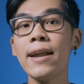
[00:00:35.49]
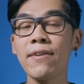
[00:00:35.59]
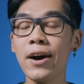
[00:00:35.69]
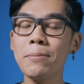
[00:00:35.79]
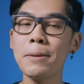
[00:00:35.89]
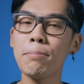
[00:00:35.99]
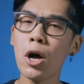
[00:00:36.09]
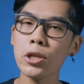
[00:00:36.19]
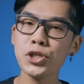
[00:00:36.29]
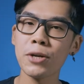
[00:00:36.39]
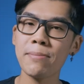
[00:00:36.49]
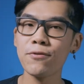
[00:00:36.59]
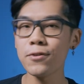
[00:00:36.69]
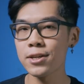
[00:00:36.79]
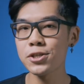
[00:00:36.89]
that have helped me polish up
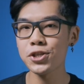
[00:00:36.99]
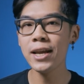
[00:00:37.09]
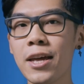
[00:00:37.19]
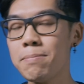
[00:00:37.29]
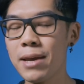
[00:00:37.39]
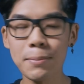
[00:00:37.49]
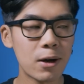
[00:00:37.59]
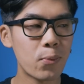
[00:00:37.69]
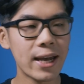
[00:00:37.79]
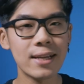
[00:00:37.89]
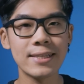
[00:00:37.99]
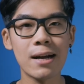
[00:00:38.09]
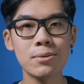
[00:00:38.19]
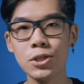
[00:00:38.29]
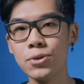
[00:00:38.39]
my footage and then make my way
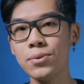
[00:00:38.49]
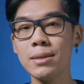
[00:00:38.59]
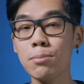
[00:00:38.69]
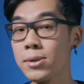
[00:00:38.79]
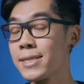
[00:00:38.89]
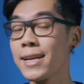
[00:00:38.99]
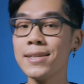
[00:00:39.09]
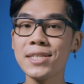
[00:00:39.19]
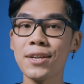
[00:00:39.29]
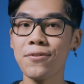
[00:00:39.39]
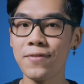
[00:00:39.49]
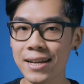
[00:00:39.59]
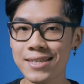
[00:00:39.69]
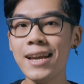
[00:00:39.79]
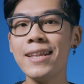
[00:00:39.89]
down to the more stylistic
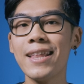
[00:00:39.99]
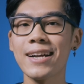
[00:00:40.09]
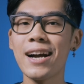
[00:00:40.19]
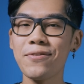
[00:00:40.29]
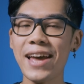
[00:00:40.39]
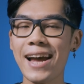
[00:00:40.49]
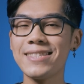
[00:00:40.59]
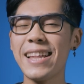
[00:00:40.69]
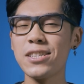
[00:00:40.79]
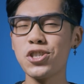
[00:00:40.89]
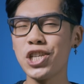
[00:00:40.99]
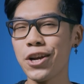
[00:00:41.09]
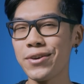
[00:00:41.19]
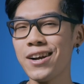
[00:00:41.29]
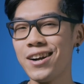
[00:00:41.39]
effects that kind of adds that
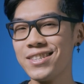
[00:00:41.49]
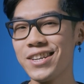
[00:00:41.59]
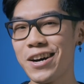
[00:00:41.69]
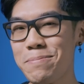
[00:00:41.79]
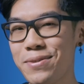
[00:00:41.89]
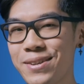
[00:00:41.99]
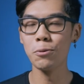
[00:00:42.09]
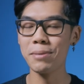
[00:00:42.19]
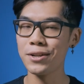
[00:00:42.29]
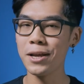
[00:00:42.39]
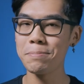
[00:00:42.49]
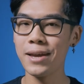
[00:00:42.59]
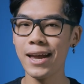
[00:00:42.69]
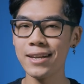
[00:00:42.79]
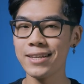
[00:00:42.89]
cherry on top. So buckle
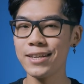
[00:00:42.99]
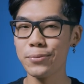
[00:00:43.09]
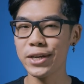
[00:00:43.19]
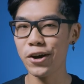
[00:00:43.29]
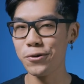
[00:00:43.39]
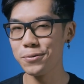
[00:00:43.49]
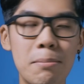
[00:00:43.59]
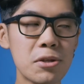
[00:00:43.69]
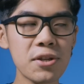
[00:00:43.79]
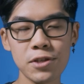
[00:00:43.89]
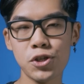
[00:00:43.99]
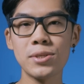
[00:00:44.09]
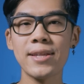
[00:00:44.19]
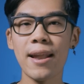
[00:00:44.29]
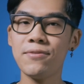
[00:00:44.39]
up and here we go. Now, most of the
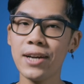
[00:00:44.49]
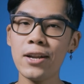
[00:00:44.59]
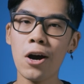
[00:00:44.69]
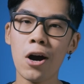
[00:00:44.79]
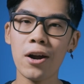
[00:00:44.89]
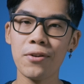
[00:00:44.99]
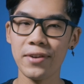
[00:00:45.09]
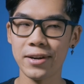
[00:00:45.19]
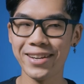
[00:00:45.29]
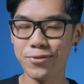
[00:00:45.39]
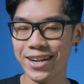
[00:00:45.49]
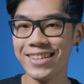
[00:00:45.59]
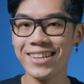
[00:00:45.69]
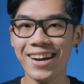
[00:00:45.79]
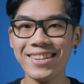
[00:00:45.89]
shoots that I've done are very
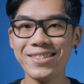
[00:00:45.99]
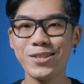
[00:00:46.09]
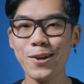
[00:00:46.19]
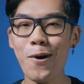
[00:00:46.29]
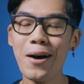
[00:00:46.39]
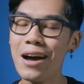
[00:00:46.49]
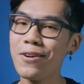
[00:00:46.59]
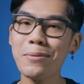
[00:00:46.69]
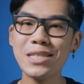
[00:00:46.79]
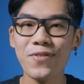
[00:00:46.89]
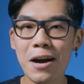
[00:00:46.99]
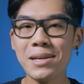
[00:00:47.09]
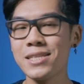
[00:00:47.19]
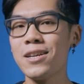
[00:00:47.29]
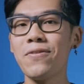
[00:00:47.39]
running guns. gun. So I've always
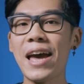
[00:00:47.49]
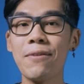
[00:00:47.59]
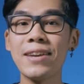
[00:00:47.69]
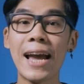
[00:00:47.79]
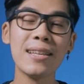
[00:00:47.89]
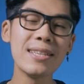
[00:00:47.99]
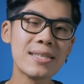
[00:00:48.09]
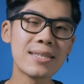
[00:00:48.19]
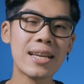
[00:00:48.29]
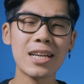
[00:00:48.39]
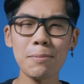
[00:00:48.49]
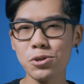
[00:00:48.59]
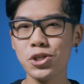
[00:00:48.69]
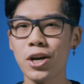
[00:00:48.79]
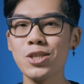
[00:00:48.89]
found myself having at least a
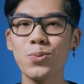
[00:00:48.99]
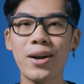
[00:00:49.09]
couple shots